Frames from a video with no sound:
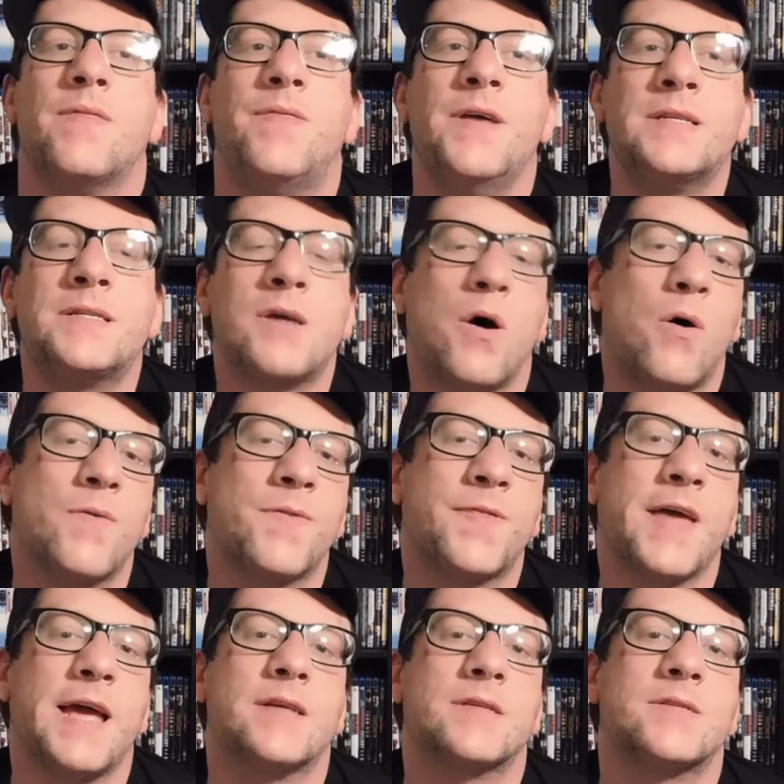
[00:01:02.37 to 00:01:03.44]
This whole
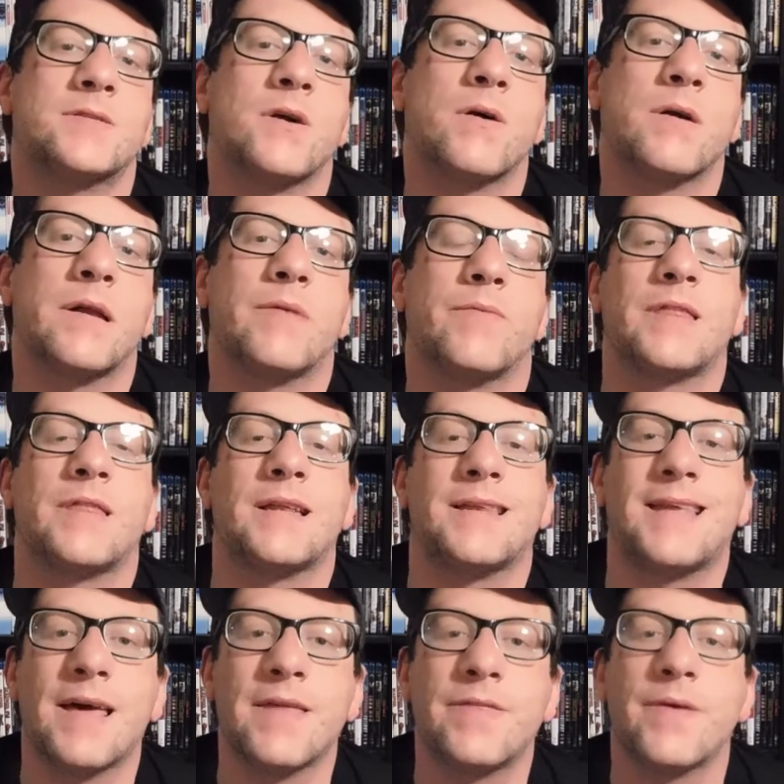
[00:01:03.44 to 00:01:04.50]
thing started
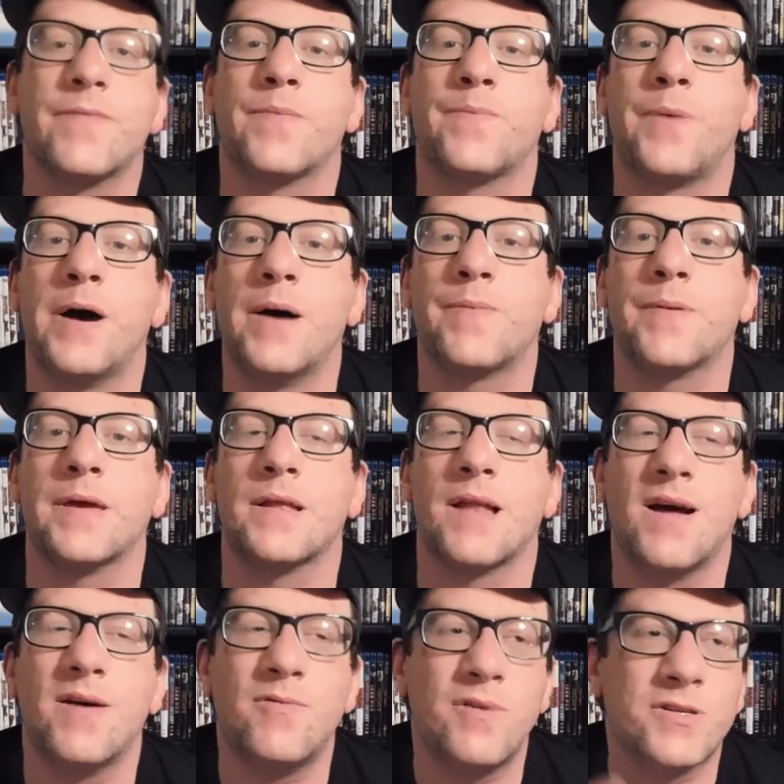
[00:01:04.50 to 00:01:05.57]
death of a puppy.
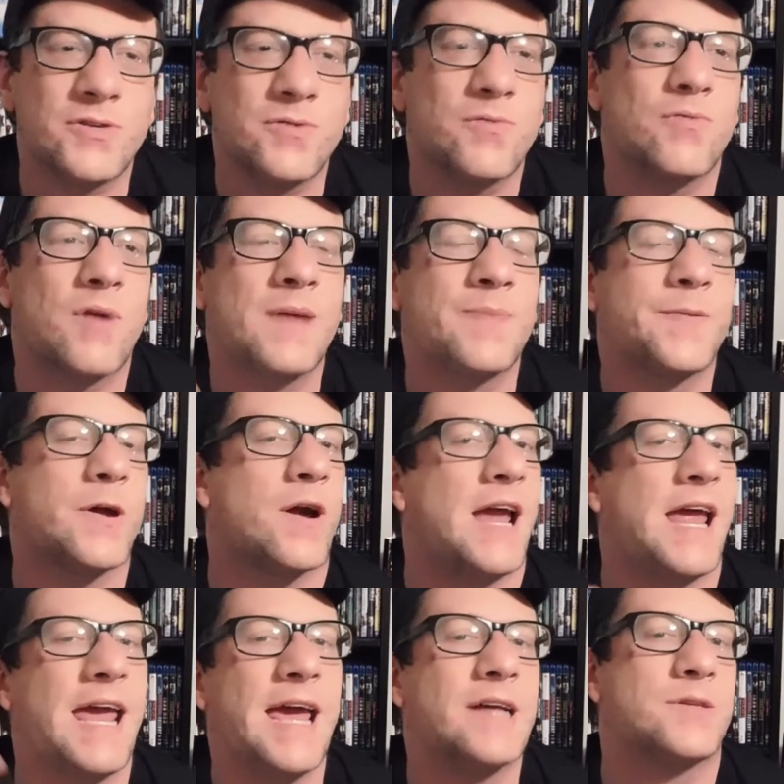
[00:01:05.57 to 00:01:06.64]
Now, I want you to wrap your
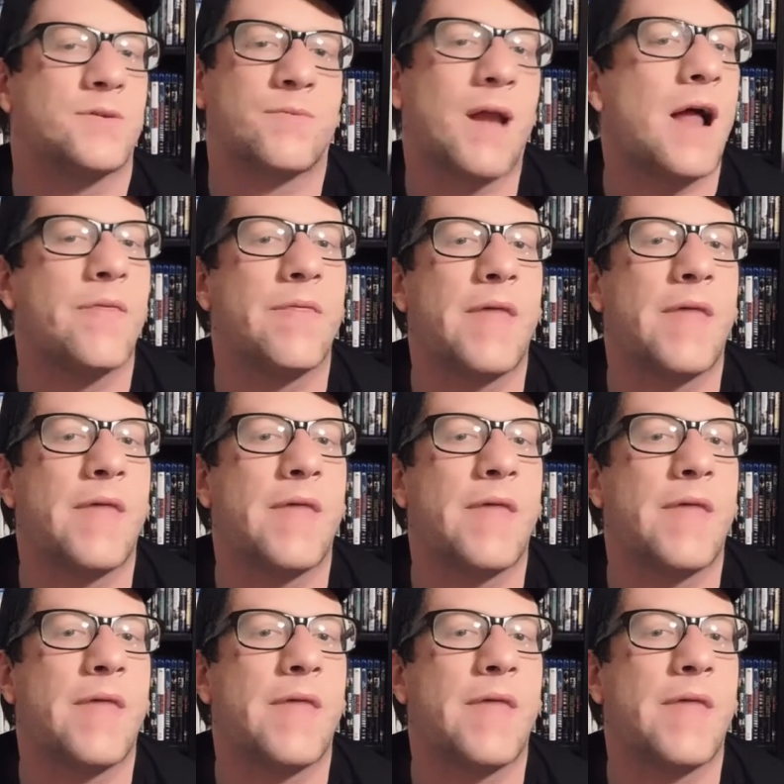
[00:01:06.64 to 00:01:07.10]
heads around